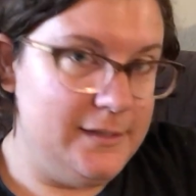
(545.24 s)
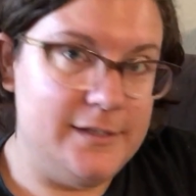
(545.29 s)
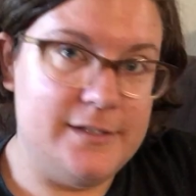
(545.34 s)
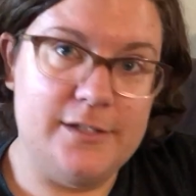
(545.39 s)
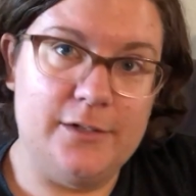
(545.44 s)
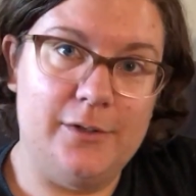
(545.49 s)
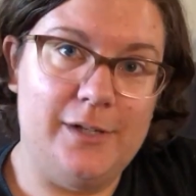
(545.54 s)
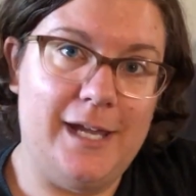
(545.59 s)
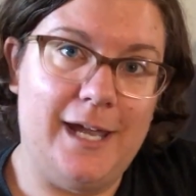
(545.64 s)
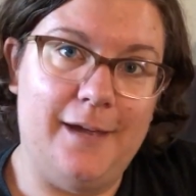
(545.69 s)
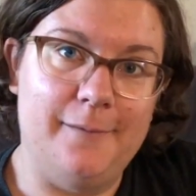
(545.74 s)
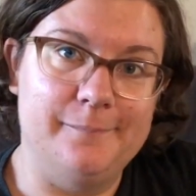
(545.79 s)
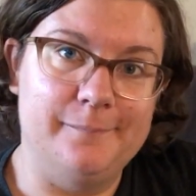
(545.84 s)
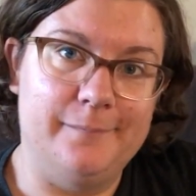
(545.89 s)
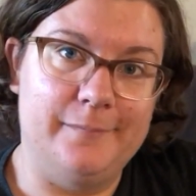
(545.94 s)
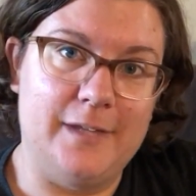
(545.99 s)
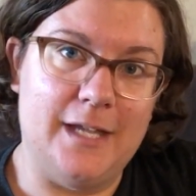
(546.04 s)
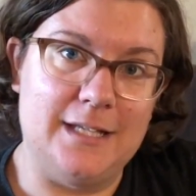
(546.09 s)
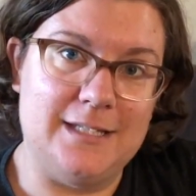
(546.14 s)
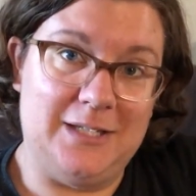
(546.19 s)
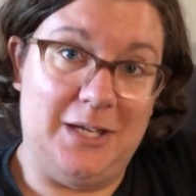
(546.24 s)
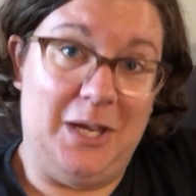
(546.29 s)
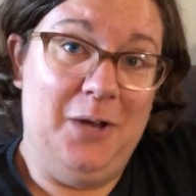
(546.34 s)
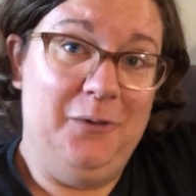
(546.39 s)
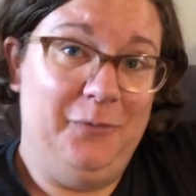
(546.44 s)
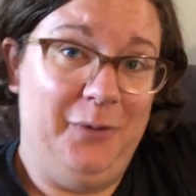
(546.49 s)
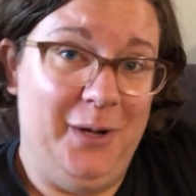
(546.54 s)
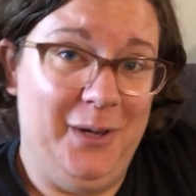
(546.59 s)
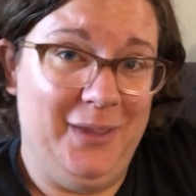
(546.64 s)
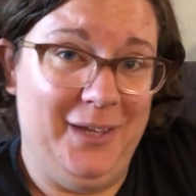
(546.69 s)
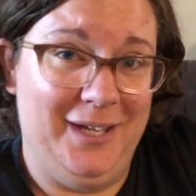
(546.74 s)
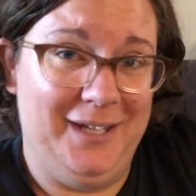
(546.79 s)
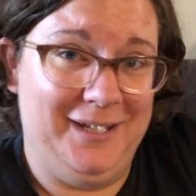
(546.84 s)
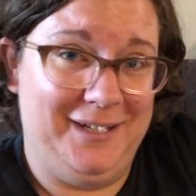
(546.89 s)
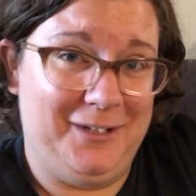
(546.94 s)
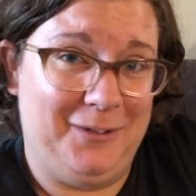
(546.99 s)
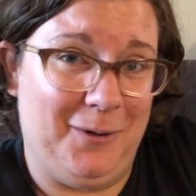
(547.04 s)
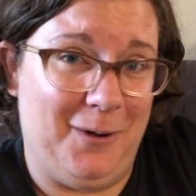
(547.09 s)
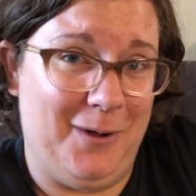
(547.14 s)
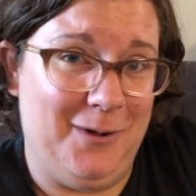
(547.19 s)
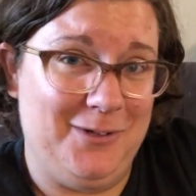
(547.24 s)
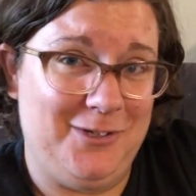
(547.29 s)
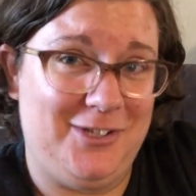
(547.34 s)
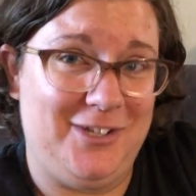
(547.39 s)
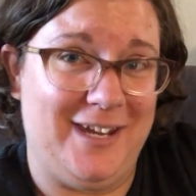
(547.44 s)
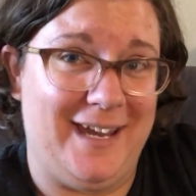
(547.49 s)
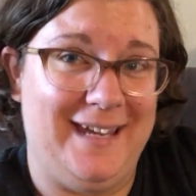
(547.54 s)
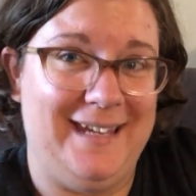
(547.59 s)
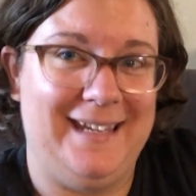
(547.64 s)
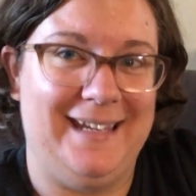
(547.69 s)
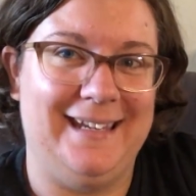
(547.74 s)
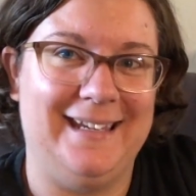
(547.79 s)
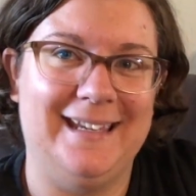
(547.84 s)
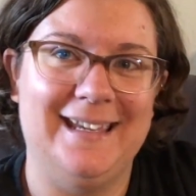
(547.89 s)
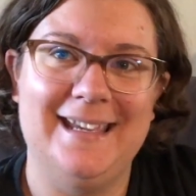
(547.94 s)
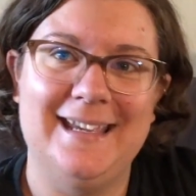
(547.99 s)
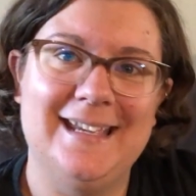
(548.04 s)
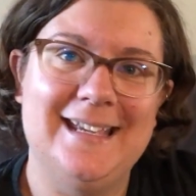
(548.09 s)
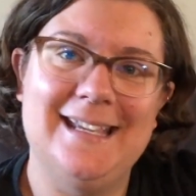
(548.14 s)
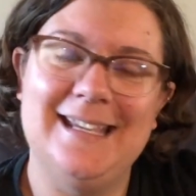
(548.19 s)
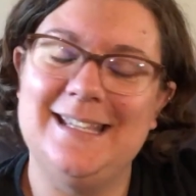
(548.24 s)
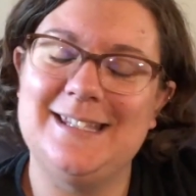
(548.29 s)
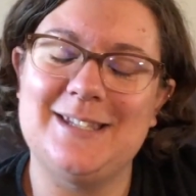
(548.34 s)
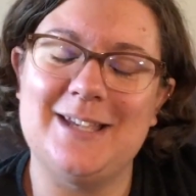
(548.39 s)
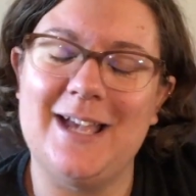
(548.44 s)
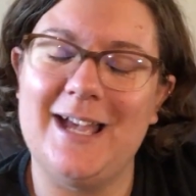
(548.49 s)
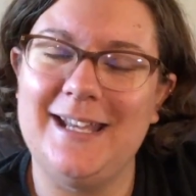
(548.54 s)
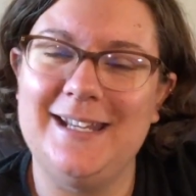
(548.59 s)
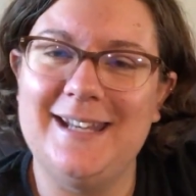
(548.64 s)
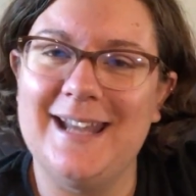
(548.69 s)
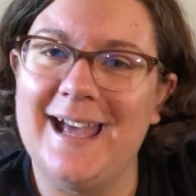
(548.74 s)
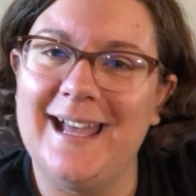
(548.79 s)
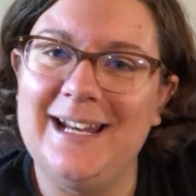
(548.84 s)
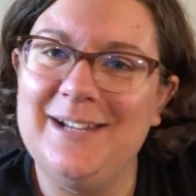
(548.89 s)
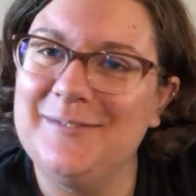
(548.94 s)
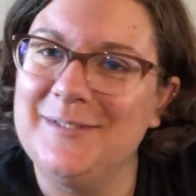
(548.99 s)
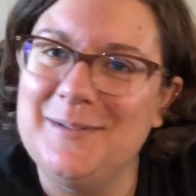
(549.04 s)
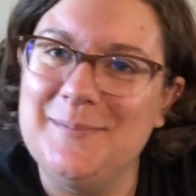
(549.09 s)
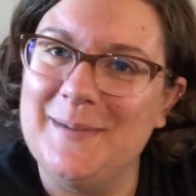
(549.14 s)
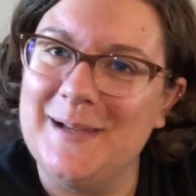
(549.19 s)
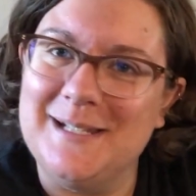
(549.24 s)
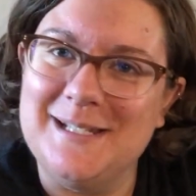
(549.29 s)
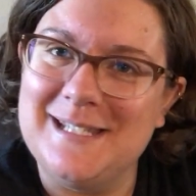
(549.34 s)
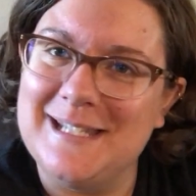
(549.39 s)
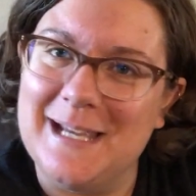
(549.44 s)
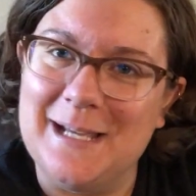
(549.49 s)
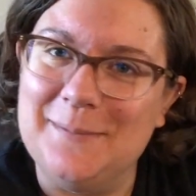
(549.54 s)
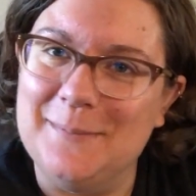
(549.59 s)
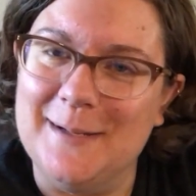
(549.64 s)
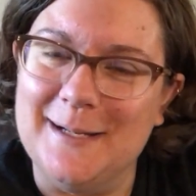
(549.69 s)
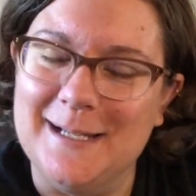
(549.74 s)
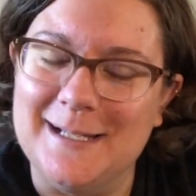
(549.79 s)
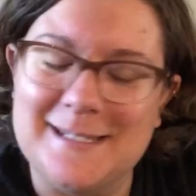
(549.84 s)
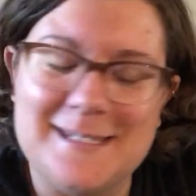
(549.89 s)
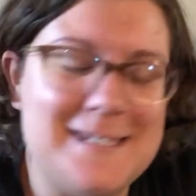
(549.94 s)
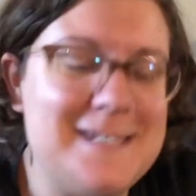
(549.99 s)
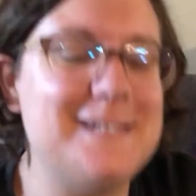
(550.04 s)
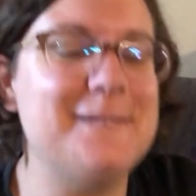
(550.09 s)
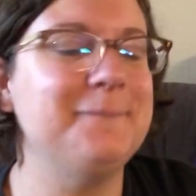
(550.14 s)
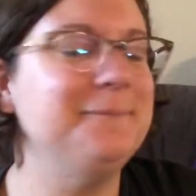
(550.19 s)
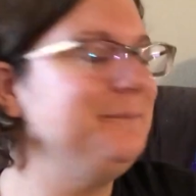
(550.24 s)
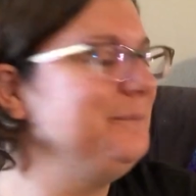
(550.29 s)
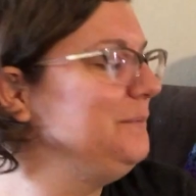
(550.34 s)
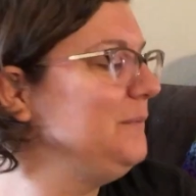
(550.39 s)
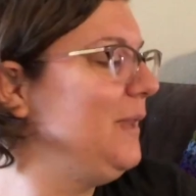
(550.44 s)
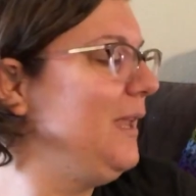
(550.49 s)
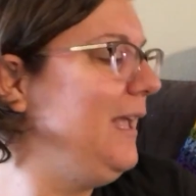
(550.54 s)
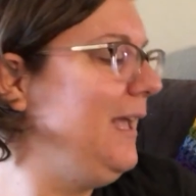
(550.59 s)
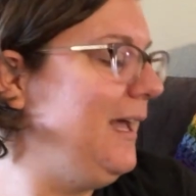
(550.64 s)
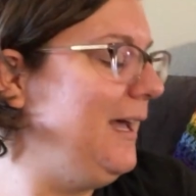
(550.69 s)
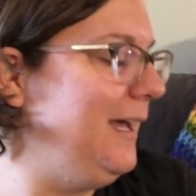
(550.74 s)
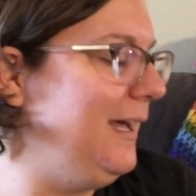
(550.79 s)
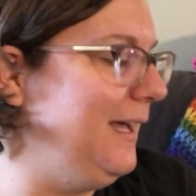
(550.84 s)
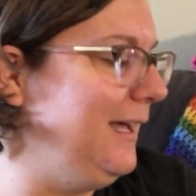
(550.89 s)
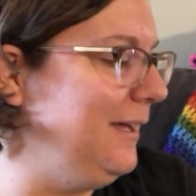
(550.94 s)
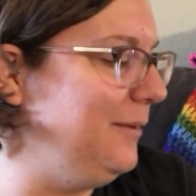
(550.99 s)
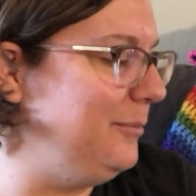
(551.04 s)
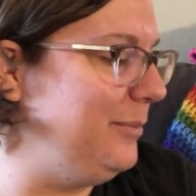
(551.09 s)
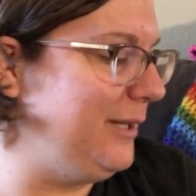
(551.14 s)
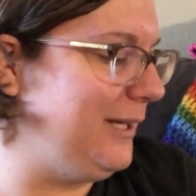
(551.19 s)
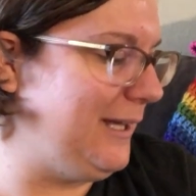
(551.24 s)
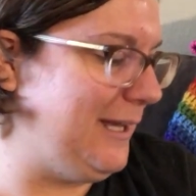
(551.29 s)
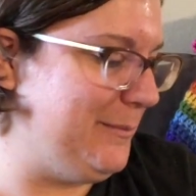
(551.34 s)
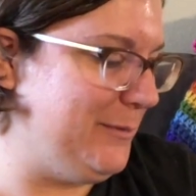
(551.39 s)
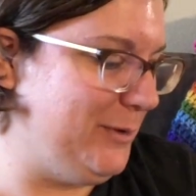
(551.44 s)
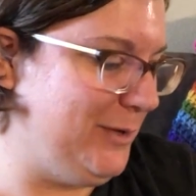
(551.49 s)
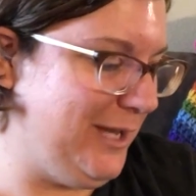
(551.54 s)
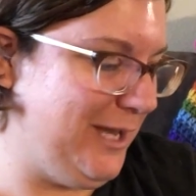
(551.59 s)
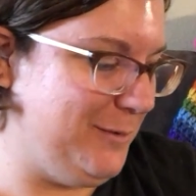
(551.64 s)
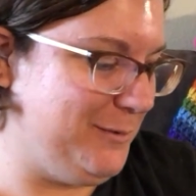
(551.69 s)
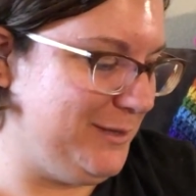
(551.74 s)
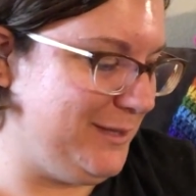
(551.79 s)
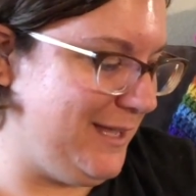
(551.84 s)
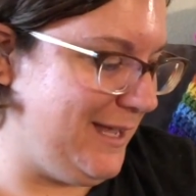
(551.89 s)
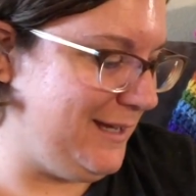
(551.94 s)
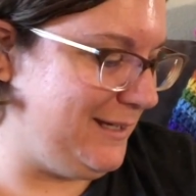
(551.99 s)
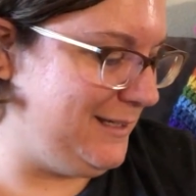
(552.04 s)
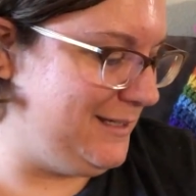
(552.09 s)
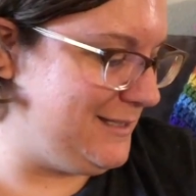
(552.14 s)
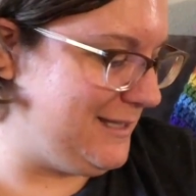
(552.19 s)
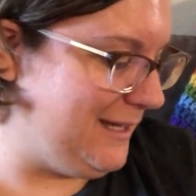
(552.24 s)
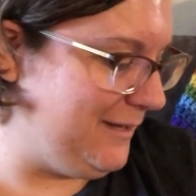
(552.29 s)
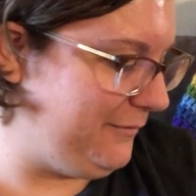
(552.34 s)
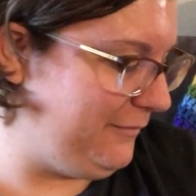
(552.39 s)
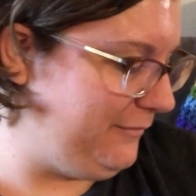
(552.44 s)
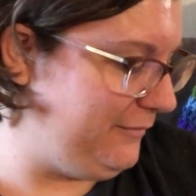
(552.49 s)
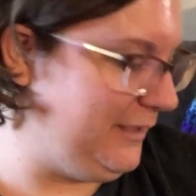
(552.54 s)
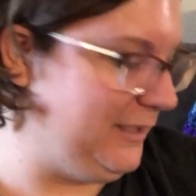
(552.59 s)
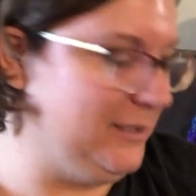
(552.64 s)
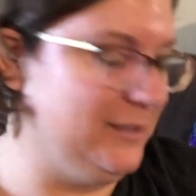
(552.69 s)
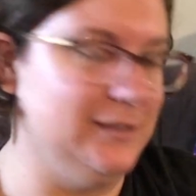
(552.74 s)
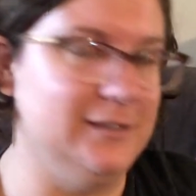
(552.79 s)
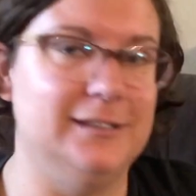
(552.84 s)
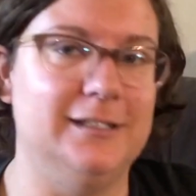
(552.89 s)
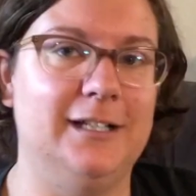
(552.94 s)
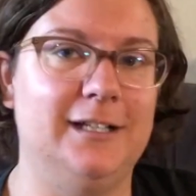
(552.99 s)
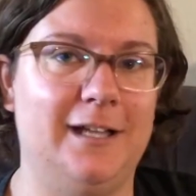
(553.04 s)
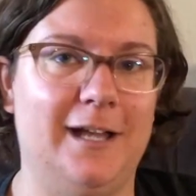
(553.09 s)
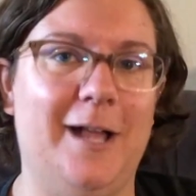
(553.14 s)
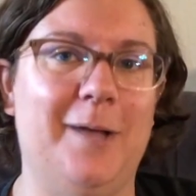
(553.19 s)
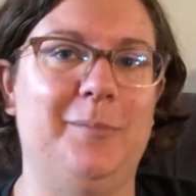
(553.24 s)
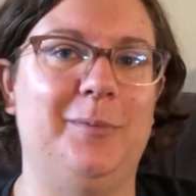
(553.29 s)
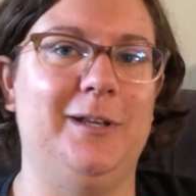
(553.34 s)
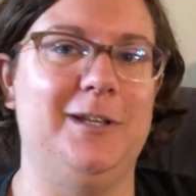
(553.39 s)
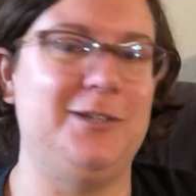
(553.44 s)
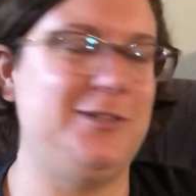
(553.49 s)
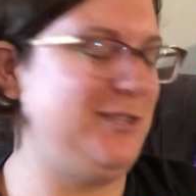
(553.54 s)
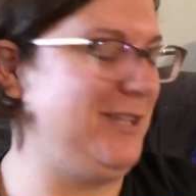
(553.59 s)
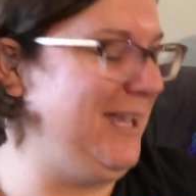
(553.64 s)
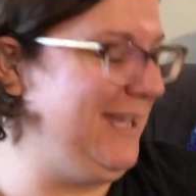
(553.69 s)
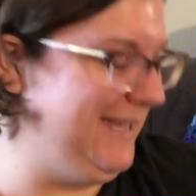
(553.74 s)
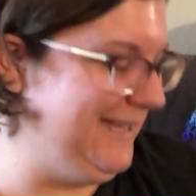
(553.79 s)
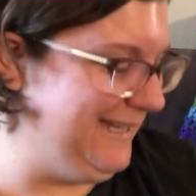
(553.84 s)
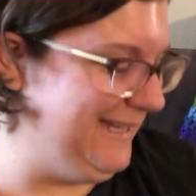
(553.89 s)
So yeah, that's it for the crocheting. It's not even been 10 minutes, but I'm okay with that because I feel accomplished.